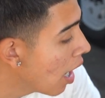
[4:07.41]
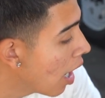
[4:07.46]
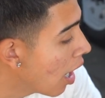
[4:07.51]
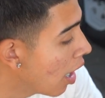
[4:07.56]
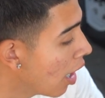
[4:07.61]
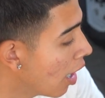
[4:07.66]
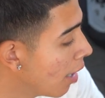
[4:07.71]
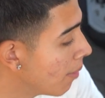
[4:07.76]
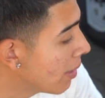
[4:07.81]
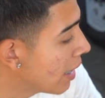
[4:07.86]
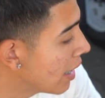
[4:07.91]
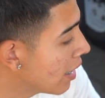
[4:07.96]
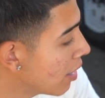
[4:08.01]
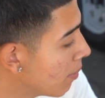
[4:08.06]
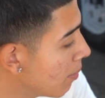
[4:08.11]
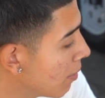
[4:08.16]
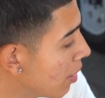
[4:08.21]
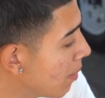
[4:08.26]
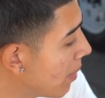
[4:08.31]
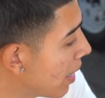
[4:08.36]
And
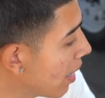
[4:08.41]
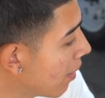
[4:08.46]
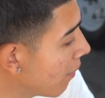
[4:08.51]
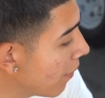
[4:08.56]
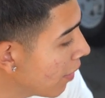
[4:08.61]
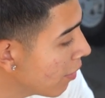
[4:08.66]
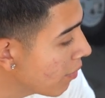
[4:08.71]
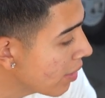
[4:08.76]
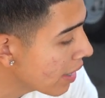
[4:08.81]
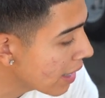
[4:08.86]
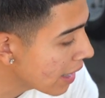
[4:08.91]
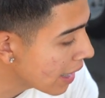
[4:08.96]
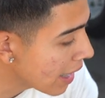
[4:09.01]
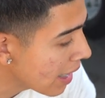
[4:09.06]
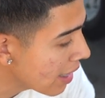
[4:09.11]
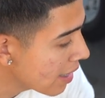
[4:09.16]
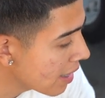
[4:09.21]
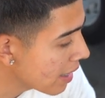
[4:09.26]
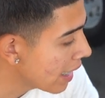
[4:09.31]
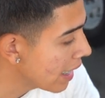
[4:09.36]
the benefit with
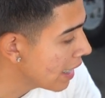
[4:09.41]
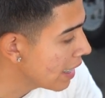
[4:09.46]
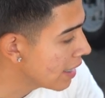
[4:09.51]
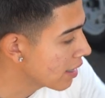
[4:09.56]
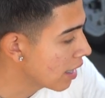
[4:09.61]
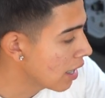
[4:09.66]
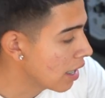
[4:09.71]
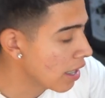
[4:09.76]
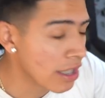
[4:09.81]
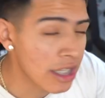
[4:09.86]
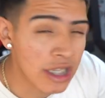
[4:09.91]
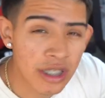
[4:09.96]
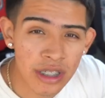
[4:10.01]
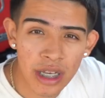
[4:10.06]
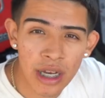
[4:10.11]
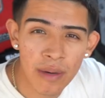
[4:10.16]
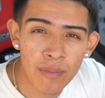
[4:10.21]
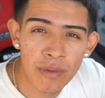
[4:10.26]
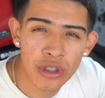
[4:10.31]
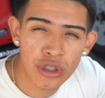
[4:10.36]
these is these
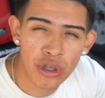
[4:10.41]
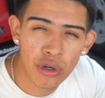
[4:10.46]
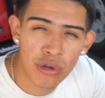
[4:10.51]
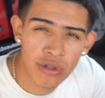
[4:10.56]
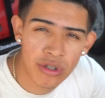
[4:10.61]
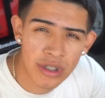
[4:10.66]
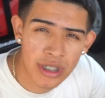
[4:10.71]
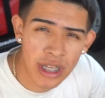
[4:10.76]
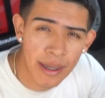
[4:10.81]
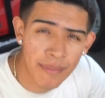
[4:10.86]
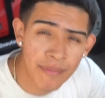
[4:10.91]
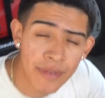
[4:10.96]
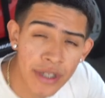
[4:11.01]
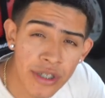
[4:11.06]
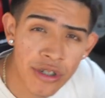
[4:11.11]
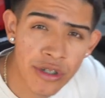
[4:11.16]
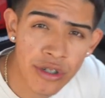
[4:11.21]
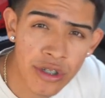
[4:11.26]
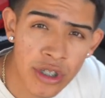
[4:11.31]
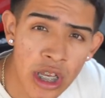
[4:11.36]
come with total stop
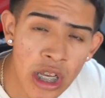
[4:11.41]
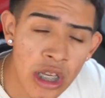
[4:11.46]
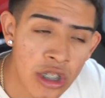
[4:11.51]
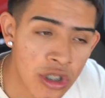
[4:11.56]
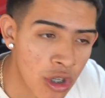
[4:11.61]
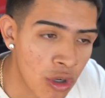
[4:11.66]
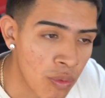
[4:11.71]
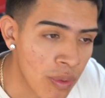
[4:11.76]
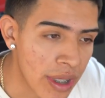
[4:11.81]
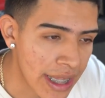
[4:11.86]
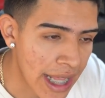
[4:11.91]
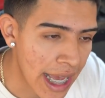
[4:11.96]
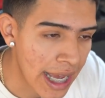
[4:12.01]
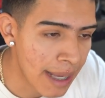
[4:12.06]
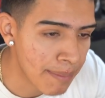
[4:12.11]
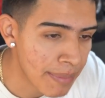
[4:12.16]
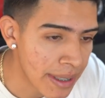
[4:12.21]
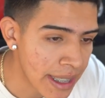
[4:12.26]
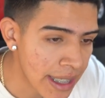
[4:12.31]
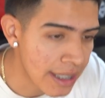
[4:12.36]
features. So with
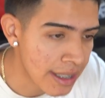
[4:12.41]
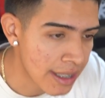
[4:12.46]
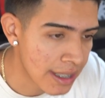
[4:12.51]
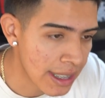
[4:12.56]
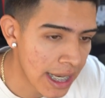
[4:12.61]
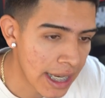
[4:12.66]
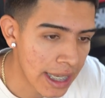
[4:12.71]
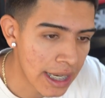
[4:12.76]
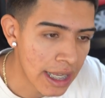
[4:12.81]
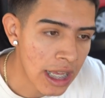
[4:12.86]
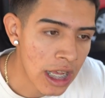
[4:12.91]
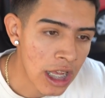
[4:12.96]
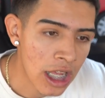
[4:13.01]
that being said,